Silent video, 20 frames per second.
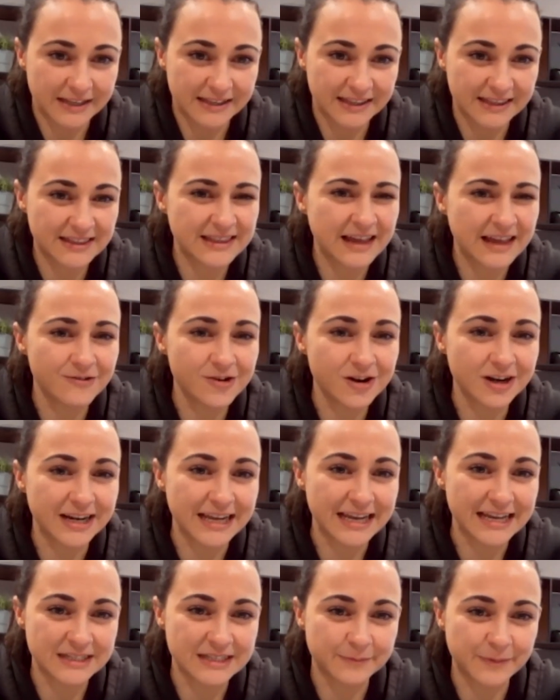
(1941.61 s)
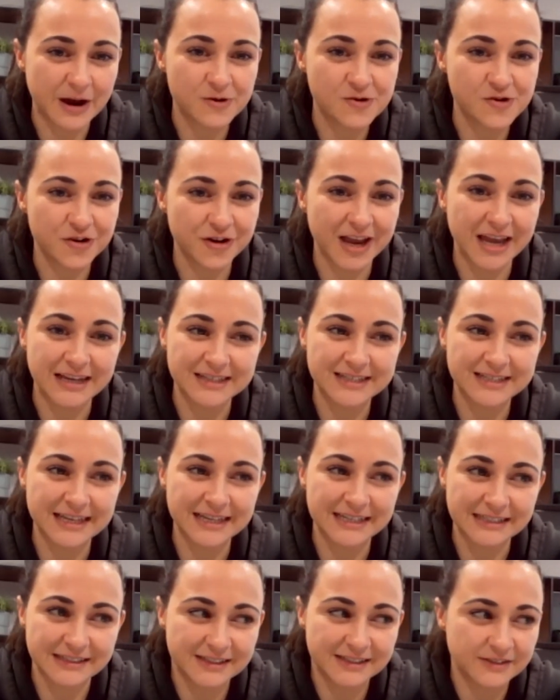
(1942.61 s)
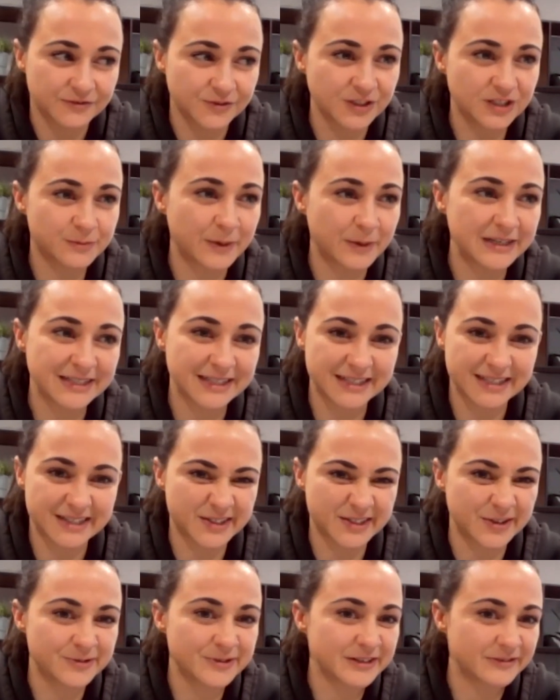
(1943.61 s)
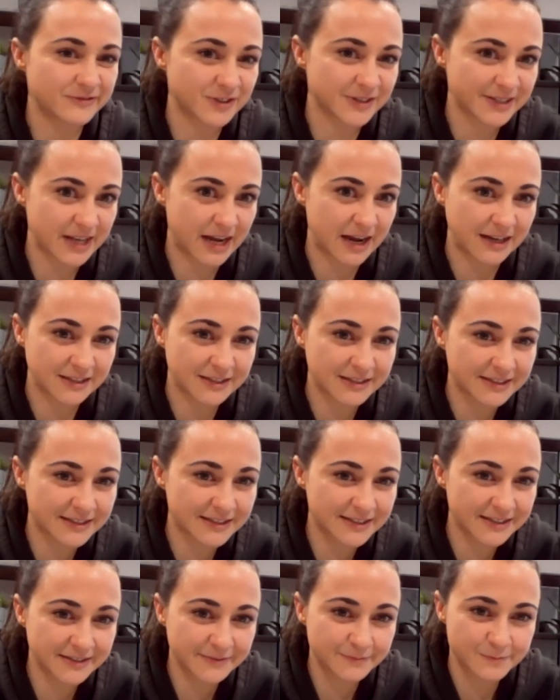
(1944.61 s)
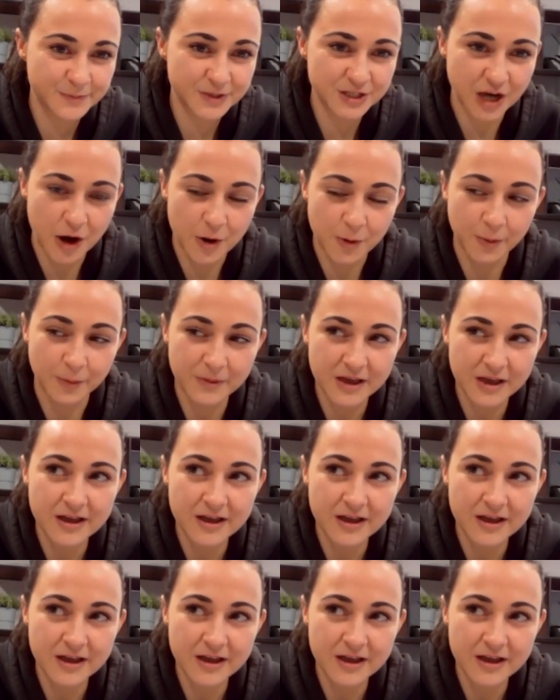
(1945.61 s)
and that really is about creating different spaces to suit different tasks. So yeah.